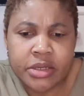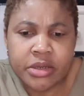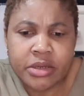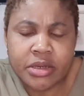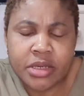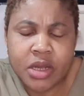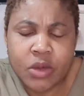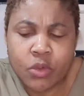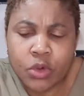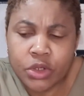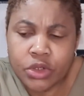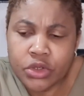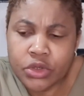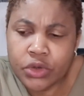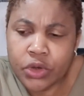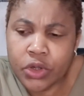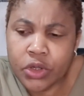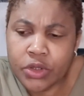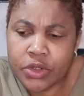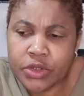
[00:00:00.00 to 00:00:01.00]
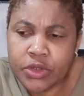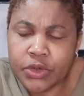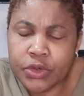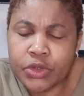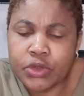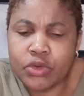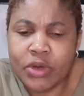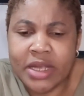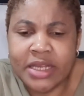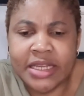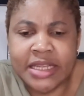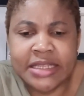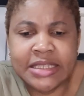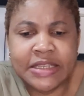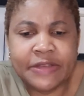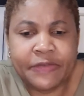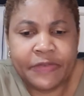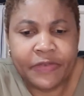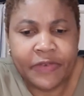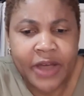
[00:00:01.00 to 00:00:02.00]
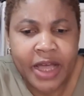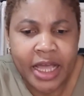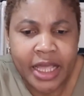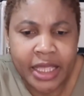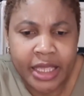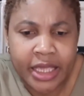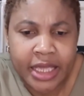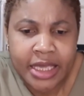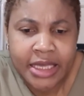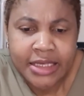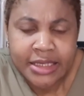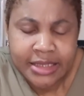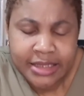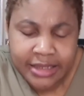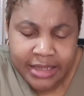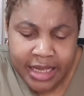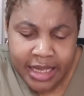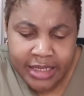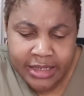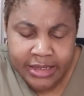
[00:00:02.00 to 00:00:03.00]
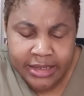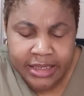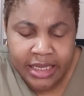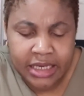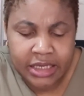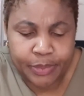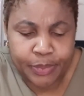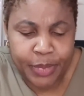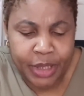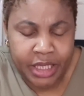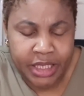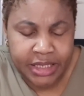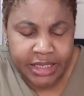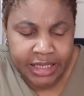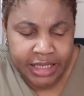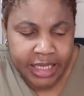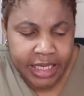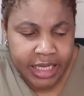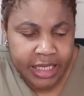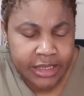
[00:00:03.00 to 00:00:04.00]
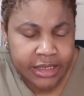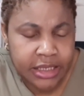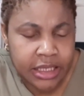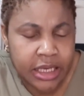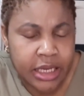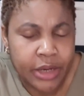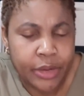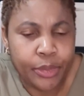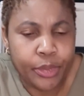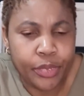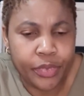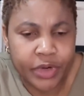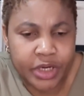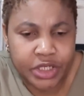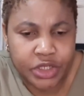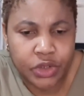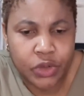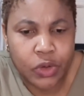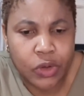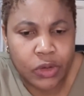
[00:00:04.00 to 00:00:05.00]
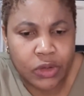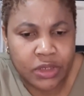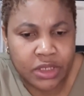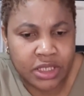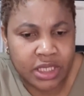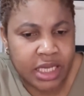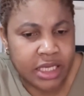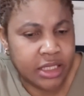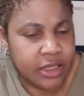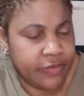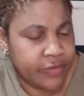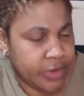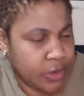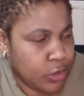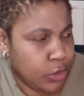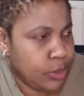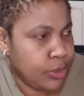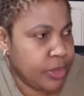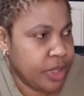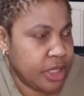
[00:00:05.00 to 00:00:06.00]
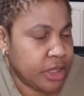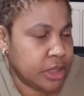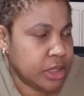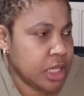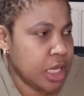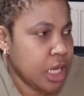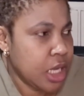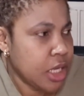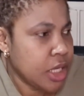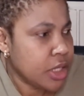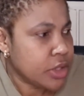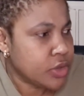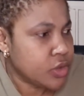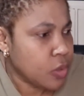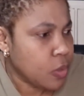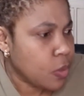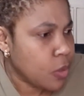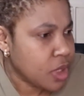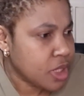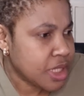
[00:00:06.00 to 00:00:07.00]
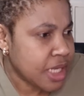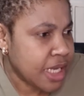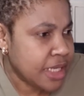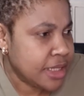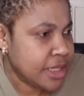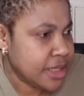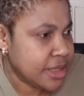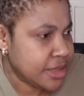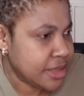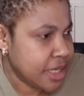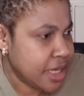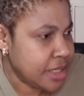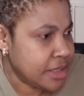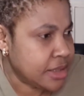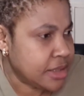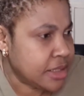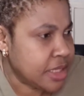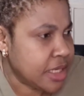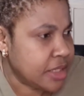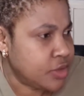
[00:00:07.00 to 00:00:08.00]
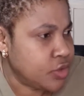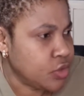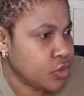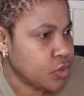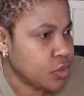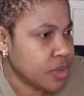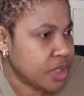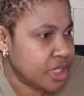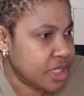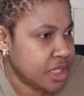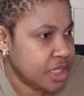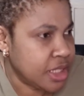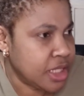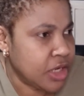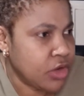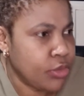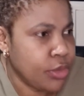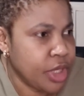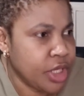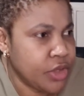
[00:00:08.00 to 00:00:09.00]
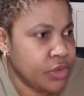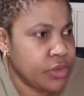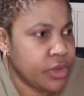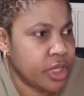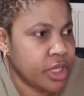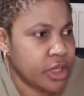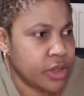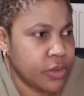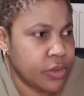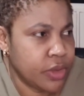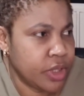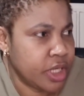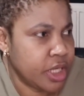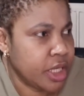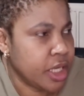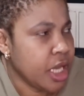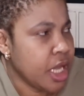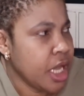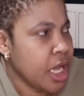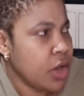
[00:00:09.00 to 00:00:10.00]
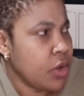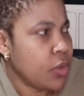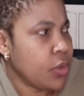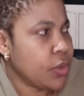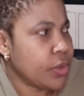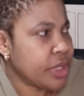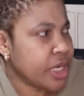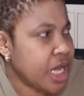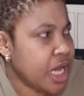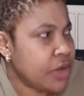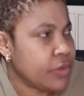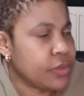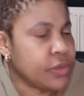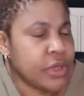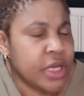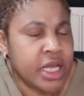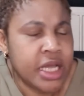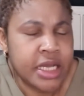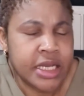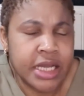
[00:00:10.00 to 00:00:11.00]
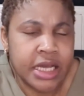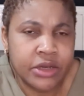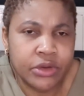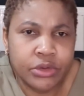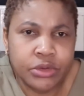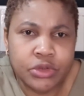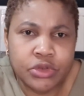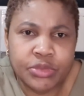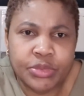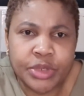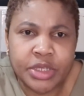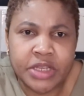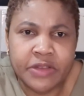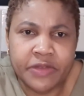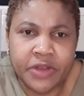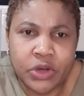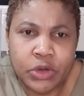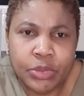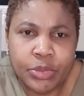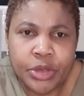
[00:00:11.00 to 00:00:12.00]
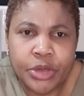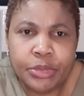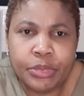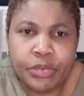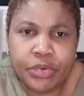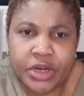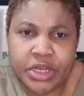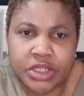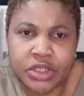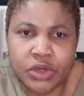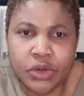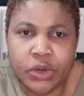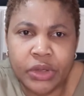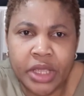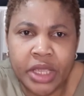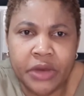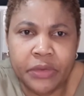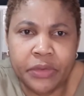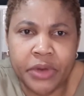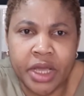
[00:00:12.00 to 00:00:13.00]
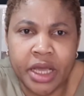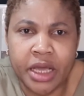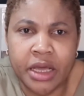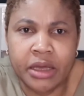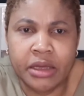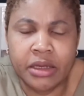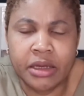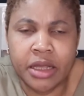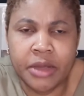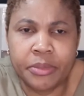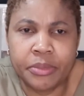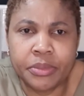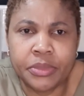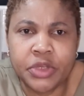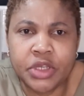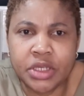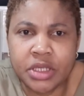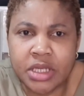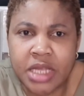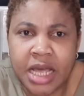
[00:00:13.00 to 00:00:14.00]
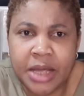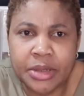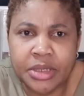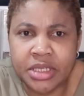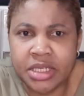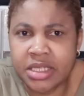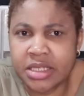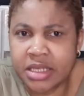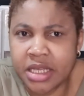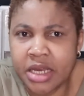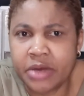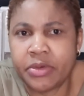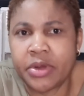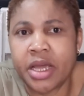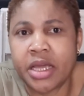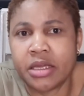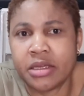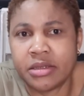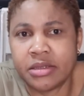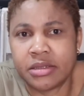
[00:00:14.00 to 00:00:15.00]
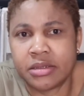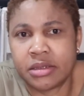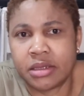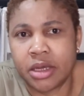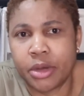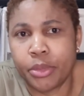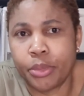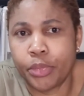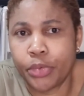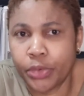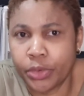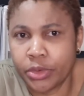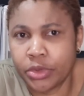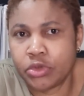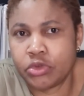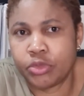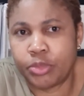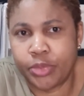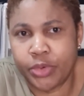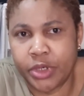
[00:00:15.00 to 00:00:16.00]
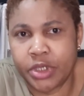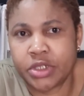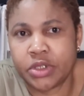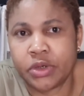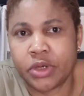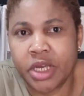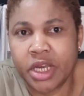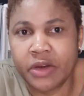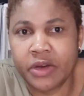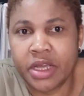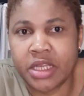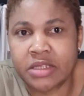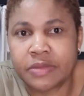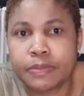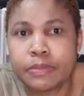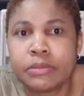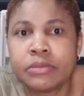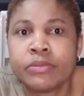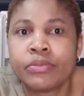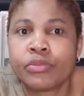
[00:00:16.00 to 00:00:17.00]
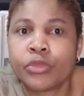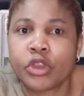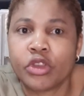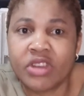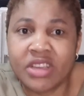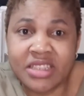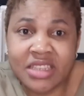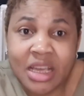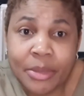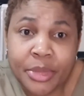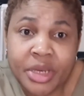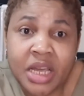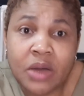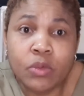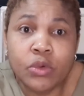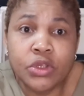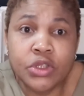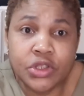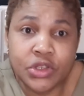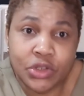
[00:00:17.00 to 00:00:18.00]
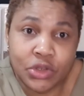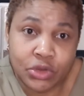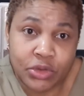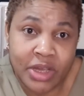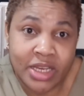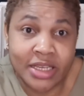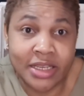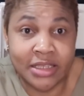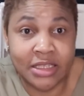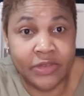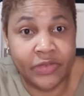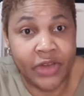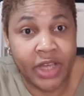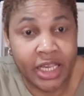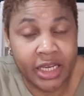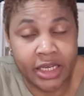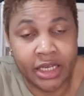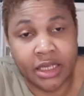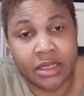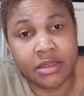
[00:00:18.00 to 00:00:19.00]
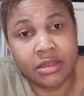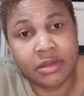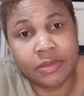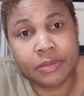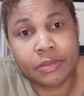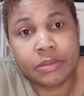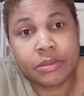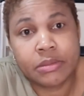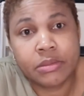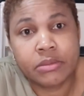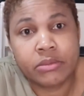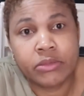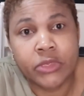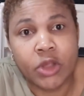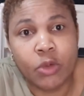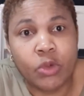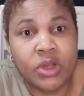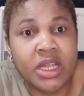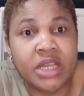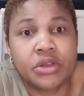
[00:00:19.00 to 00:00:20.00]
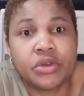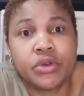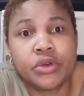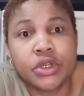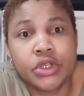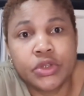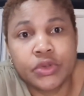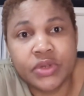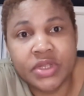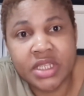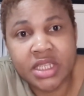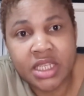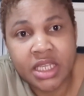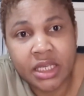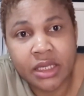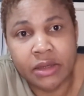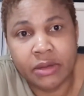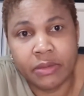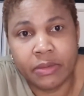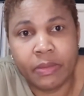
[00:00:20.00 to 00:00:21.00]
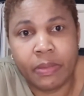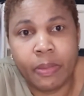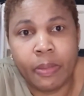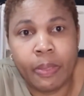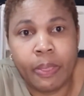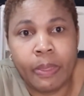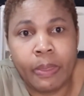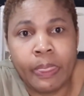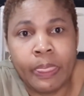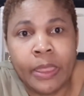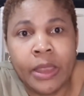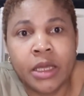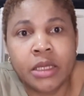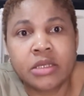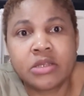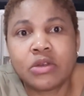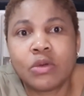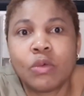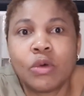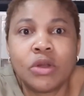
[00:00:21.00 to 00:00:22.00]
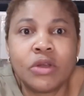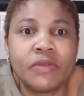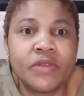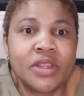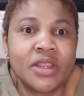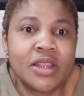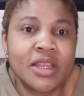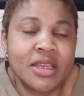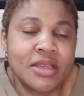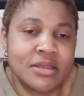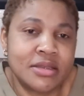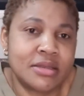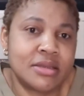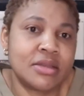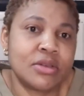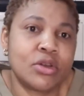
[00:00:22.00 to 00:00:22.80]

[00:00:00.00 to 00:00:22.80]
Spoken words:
they want you also to identify signs that may indicate pressure ulcer development. So what are the signs that you will see that will make you think, okay, oh, now they are going to be developing pressure area, that this area is prone to pressure areas. Your examiner wants you to identify that. What are you going to see? So one of the things,